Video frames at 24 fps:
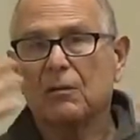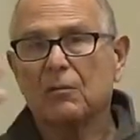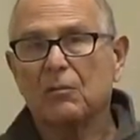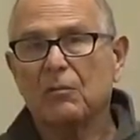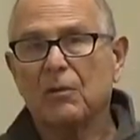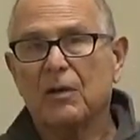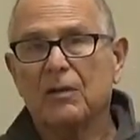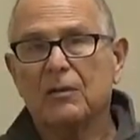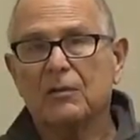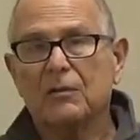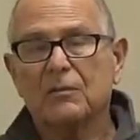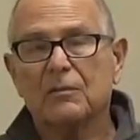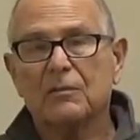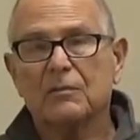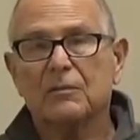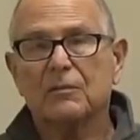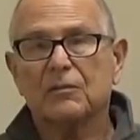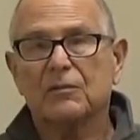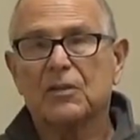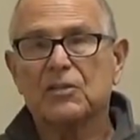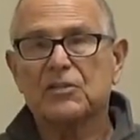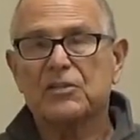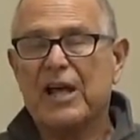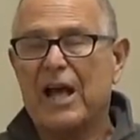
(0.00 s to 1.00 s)
Well,
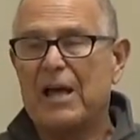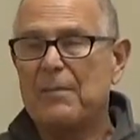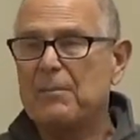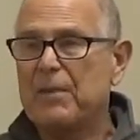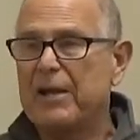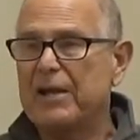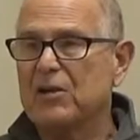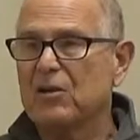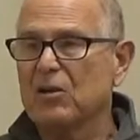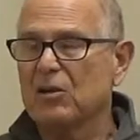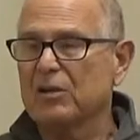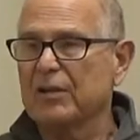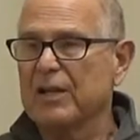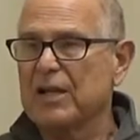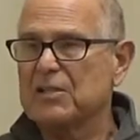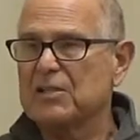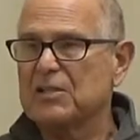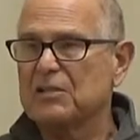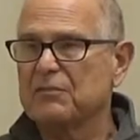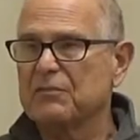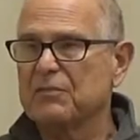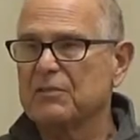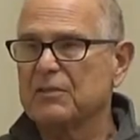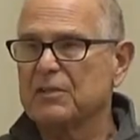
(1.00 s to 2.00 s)
does that make her less?
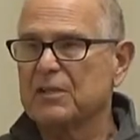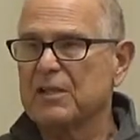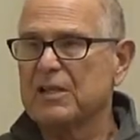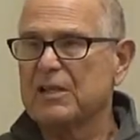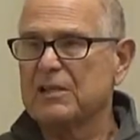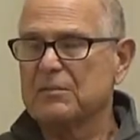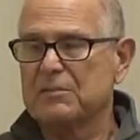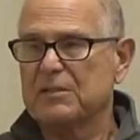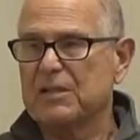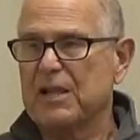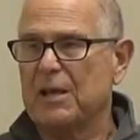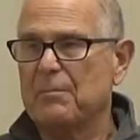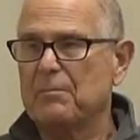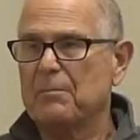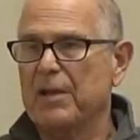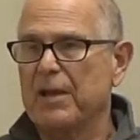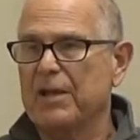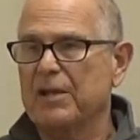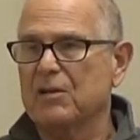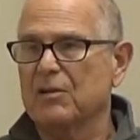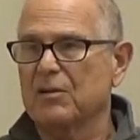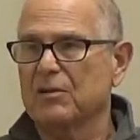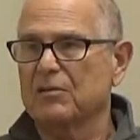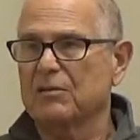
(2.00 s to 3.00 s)
Does that
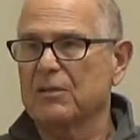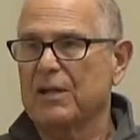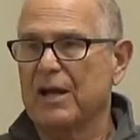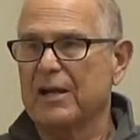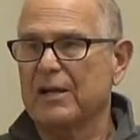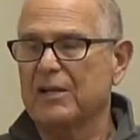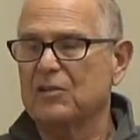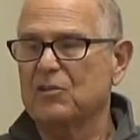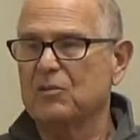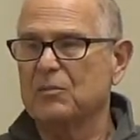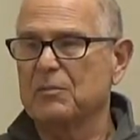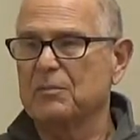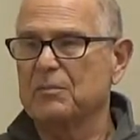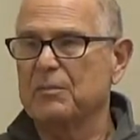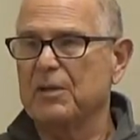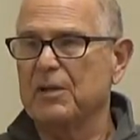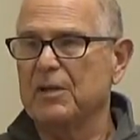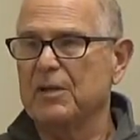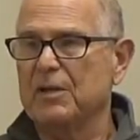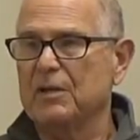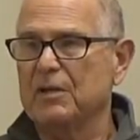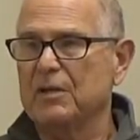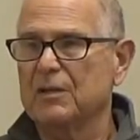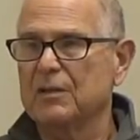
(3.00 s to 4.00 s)
make her not a human
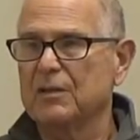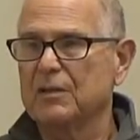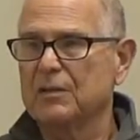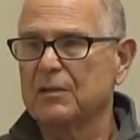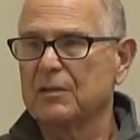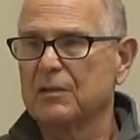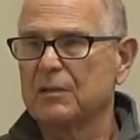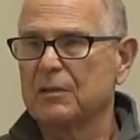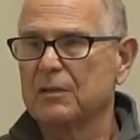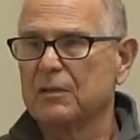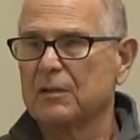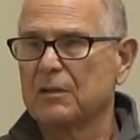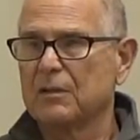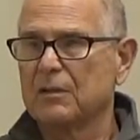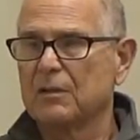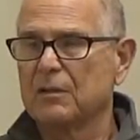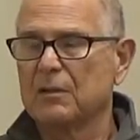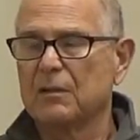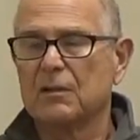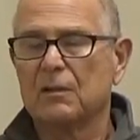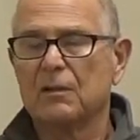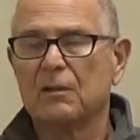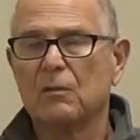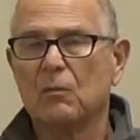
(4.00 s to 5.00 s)
being? No.
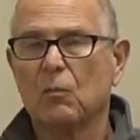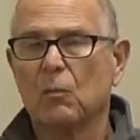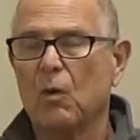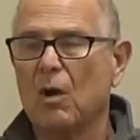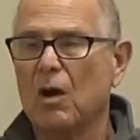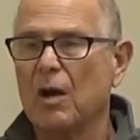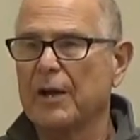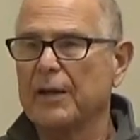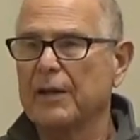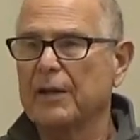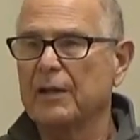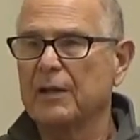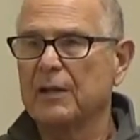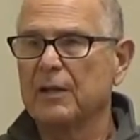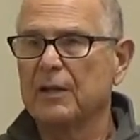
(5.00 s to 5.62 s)
Why?